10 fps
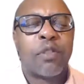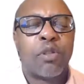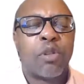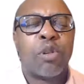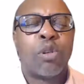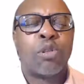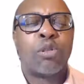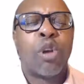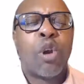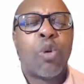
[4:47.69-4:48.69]
for
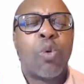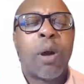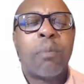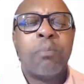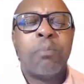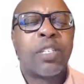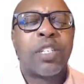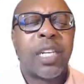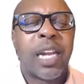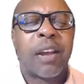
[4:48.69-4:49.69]
those who are
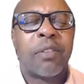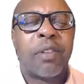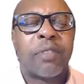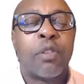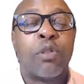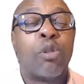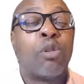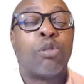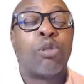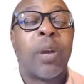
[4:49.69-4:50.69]
missionaries, for
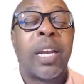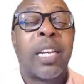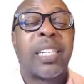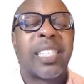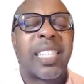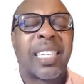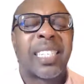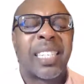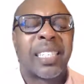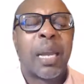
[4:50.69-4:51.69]
those who are
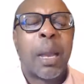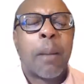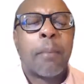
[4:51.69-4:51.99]
intercessors,